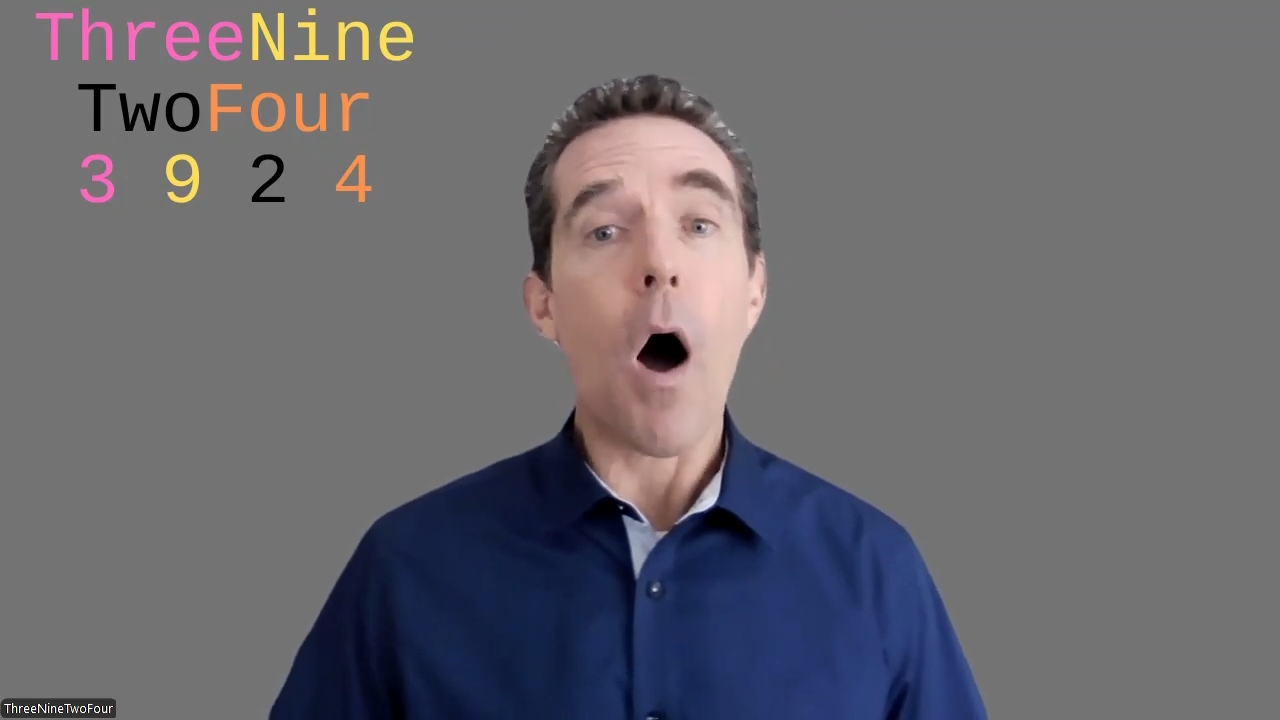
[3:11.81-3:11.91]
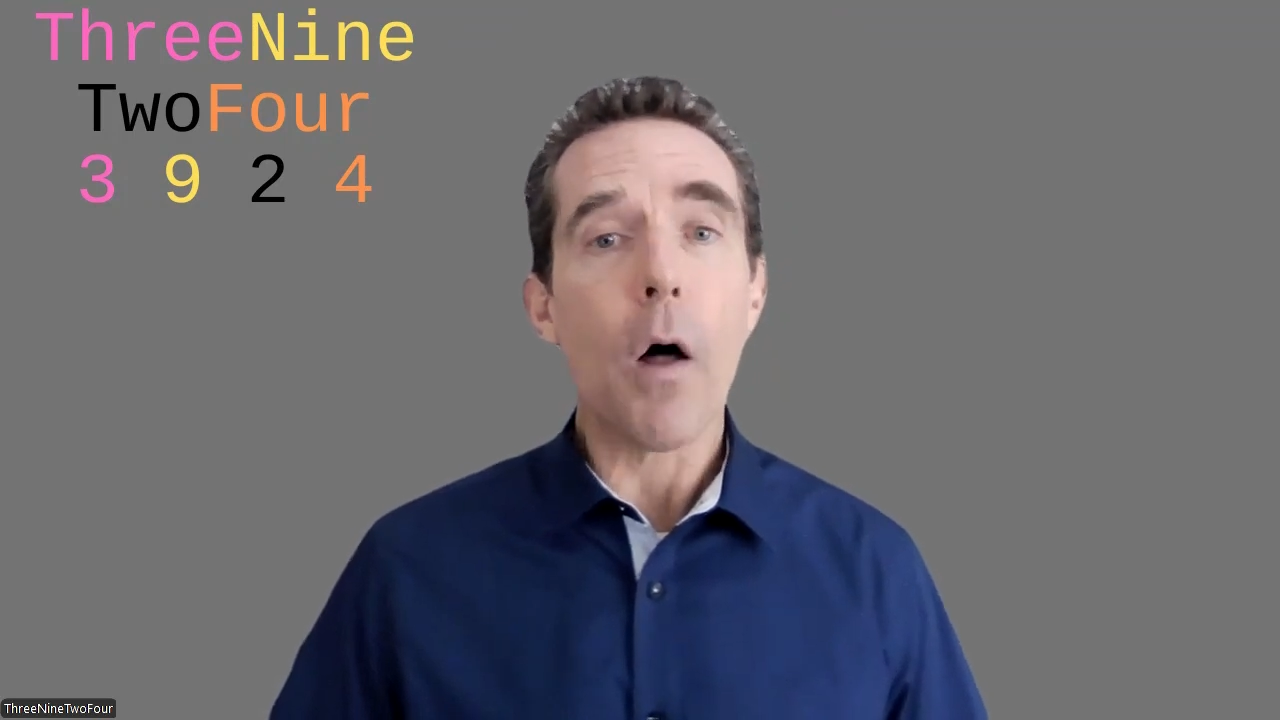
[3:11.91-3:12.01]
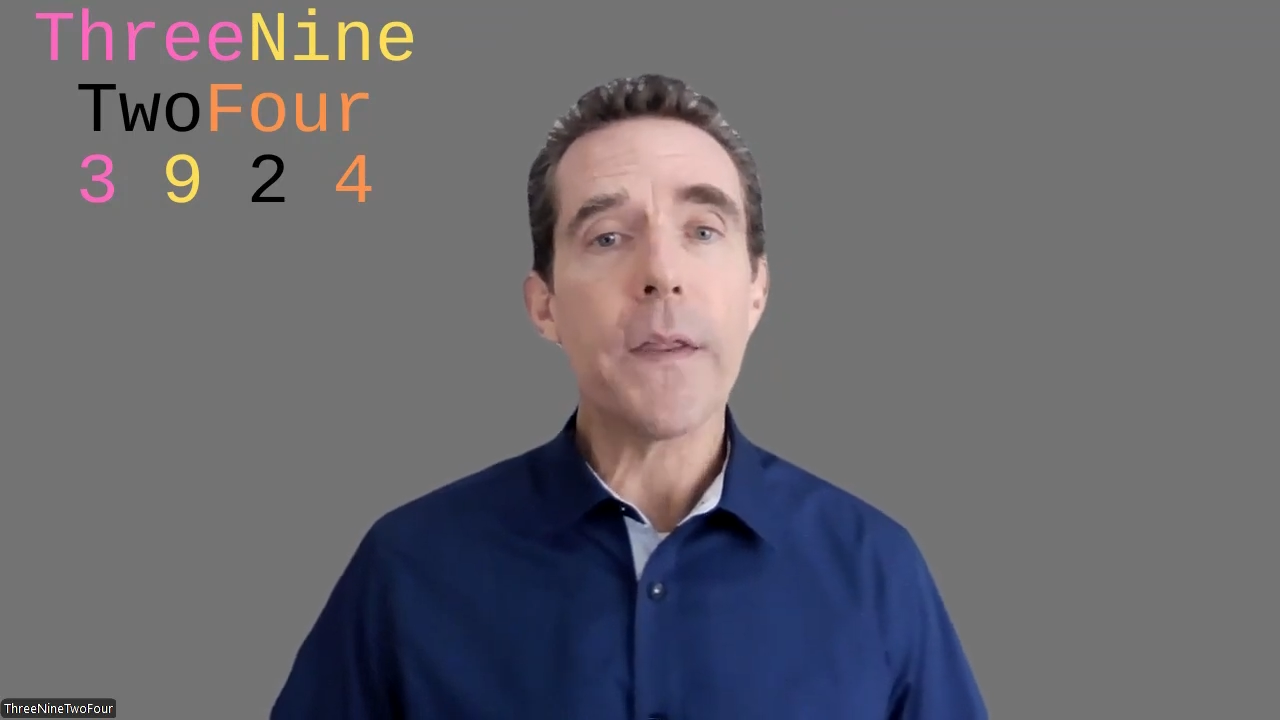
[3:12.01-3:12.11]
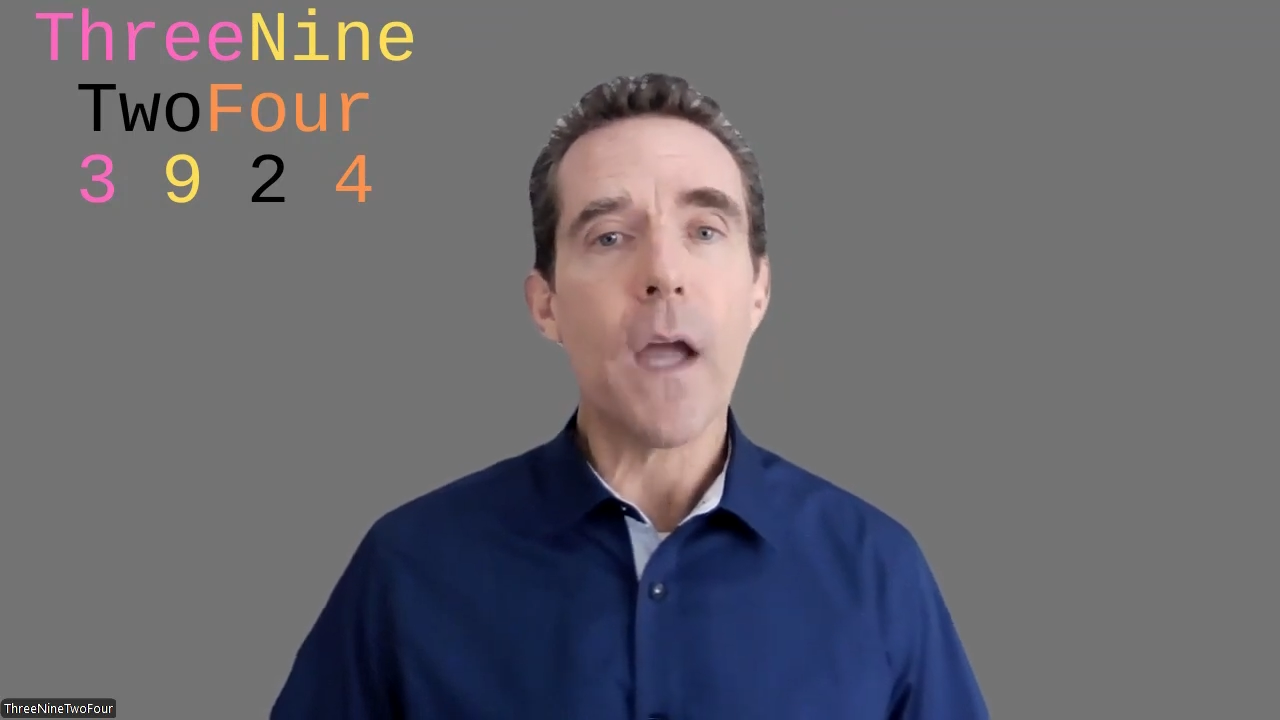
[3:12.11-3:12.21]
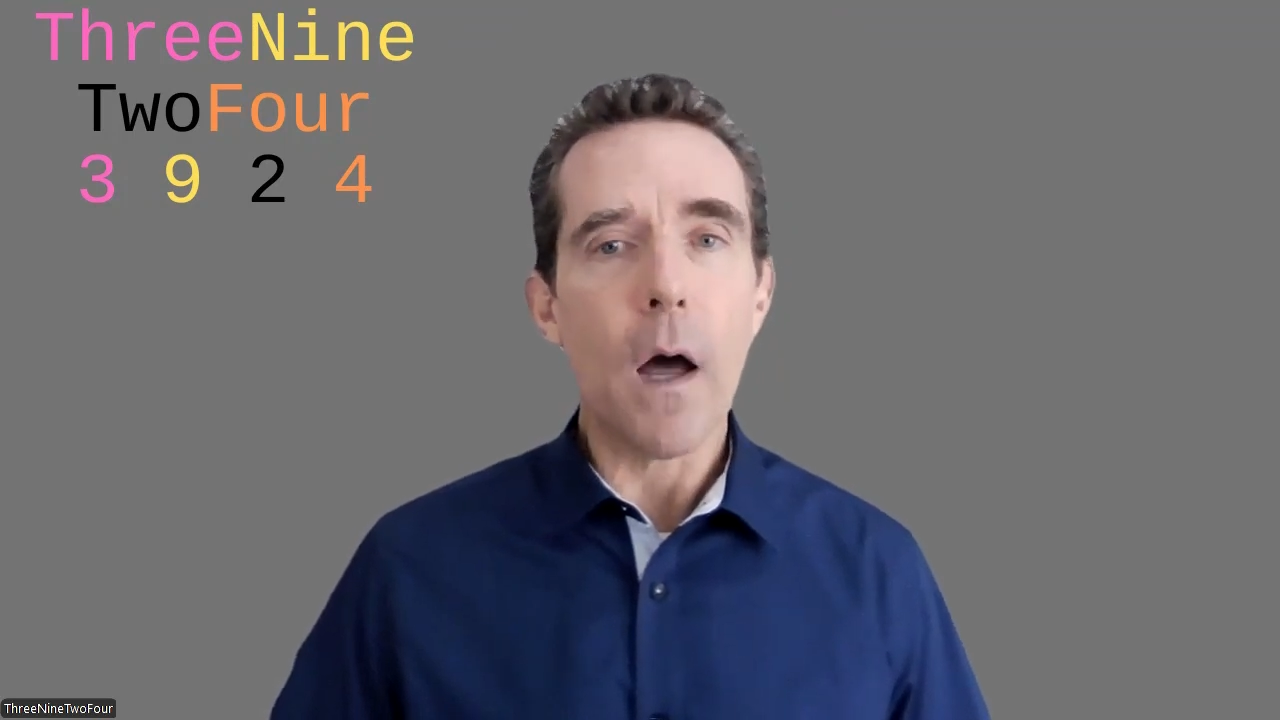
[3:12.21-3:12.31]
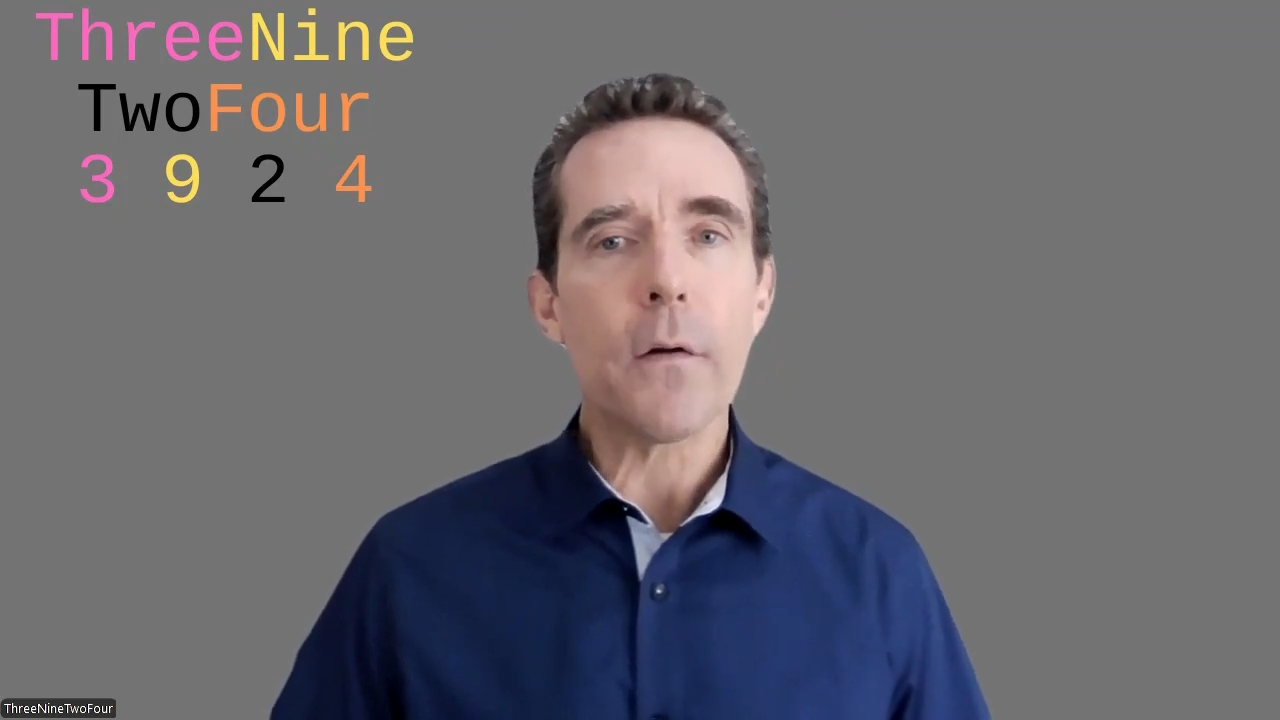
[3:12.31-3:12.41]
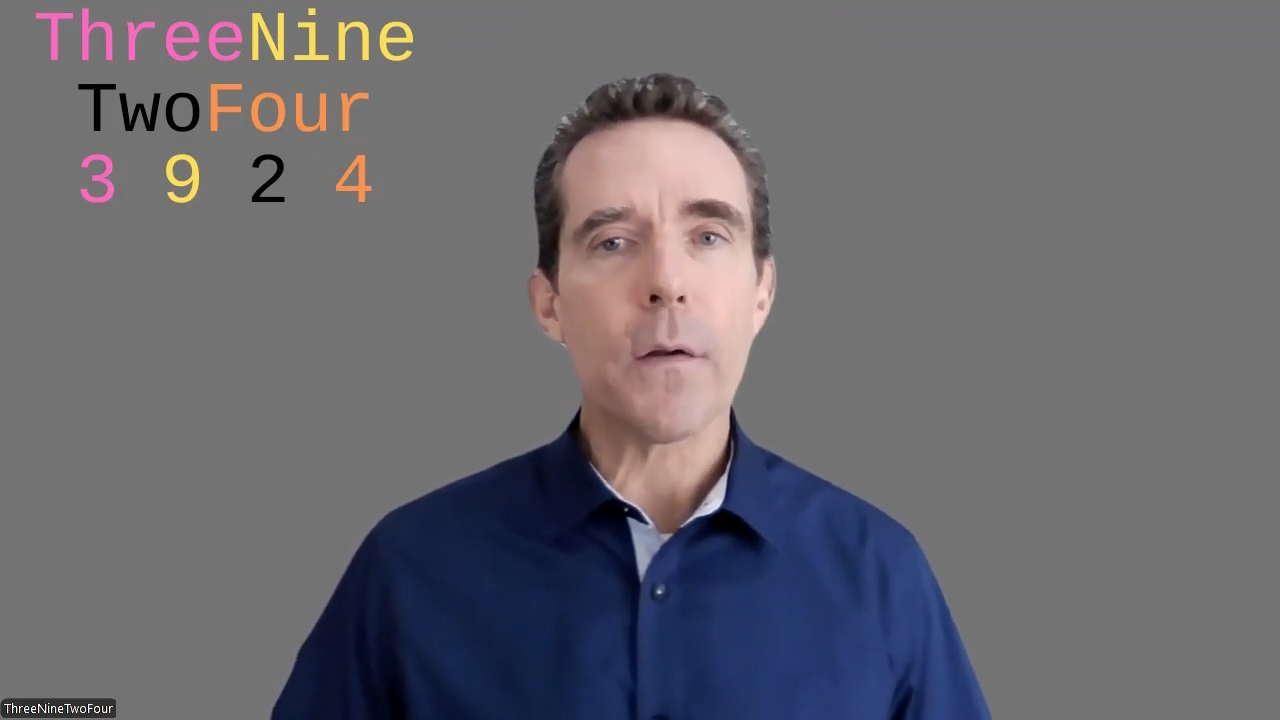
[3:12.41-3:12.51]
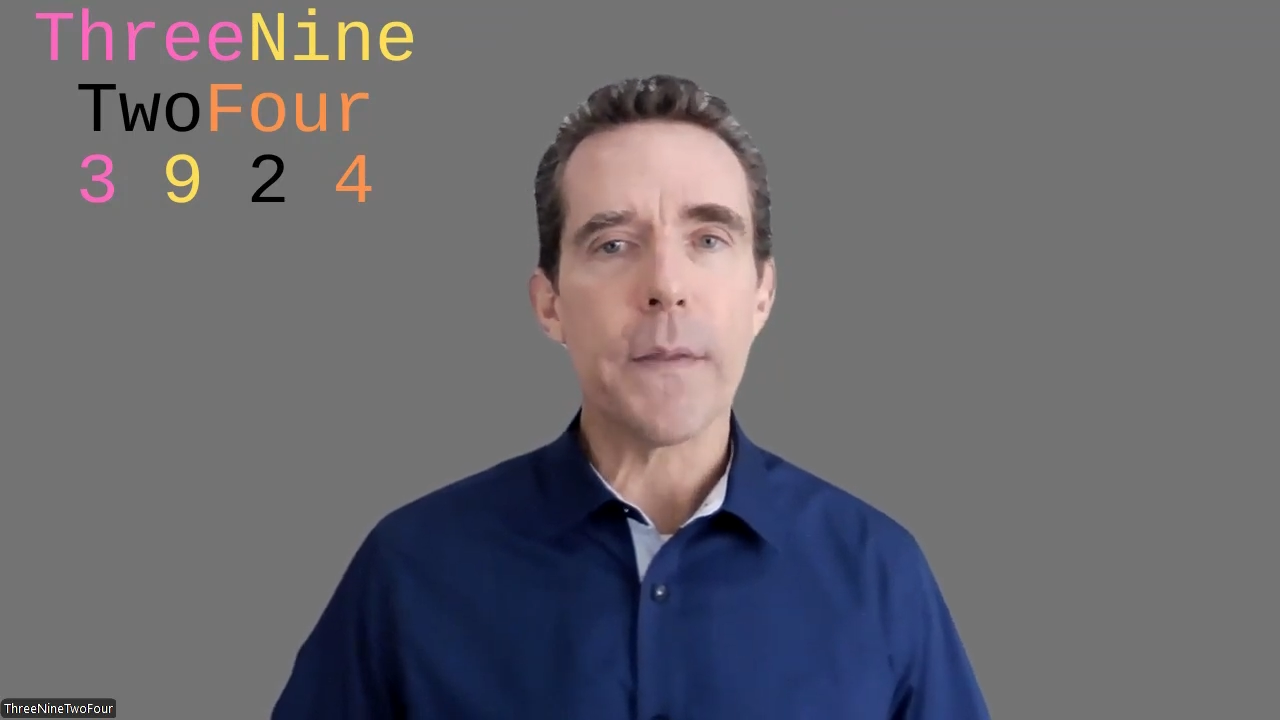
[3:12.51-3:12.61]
all the other